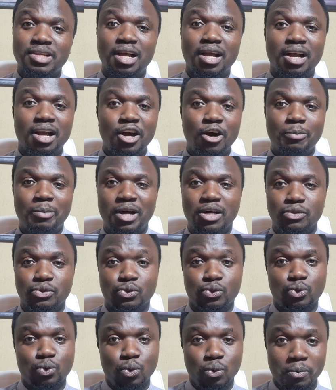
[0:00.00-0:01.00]
are calm and
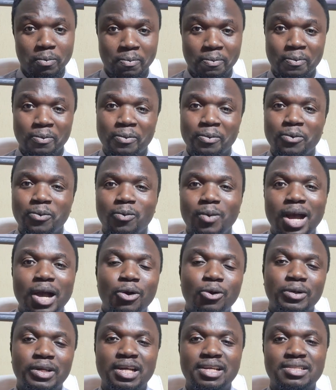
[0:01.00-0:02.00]
slow, while
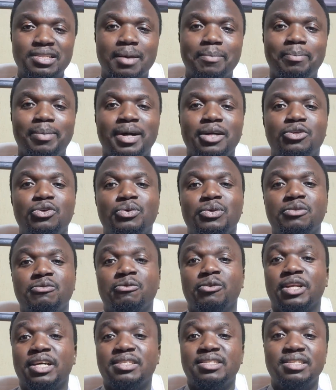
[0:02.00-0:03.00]
others are packed with
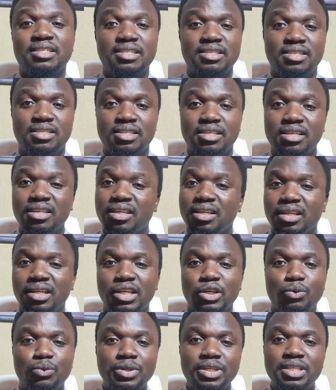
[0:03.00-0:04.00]
volatility,
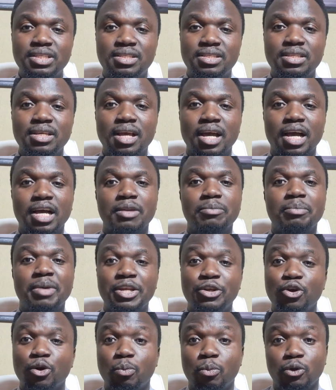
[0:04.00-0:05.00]
liquidity, and
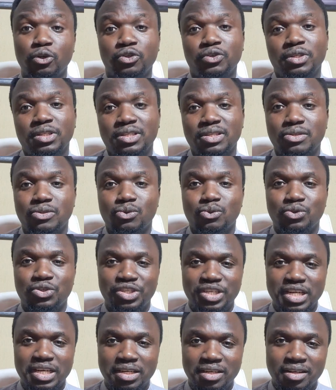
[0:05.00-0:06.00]
many opportunities to
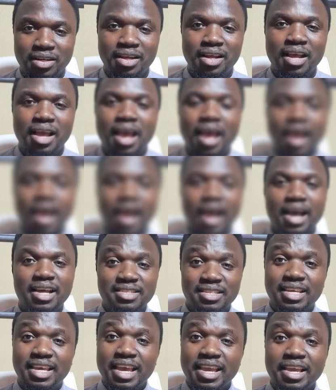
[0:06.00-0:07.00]
trade.
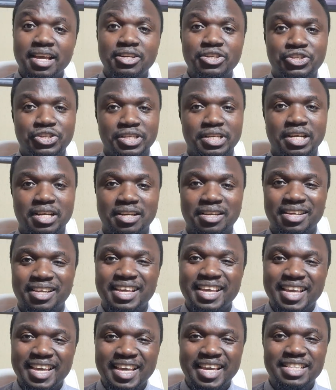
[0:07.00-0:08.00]
As a Kenyan trader,
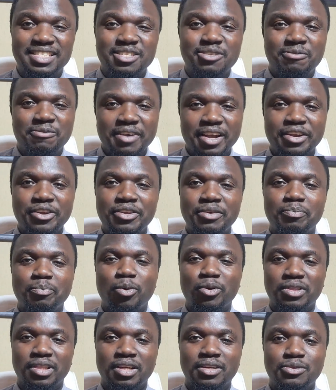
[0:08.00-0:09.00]
it is very
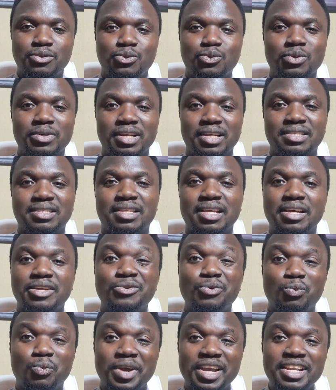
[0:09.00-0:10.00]
important to
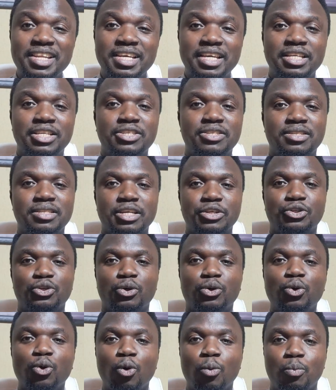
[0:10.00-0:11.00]
understand when each
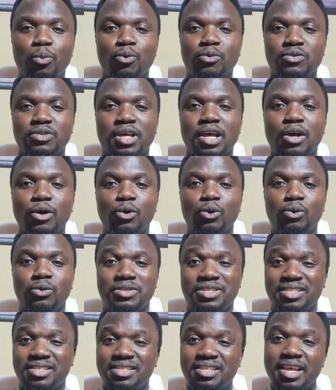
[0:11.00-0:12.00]
session opens and
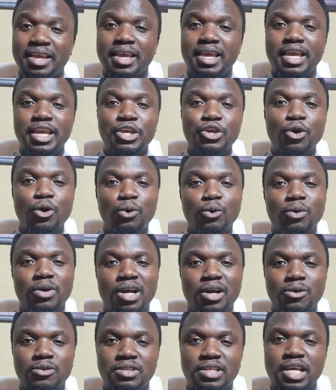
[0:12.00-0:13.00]
closes in your
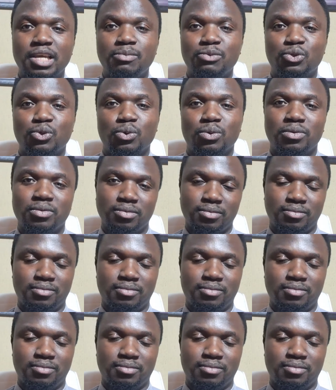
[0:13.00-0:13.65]
local time zone.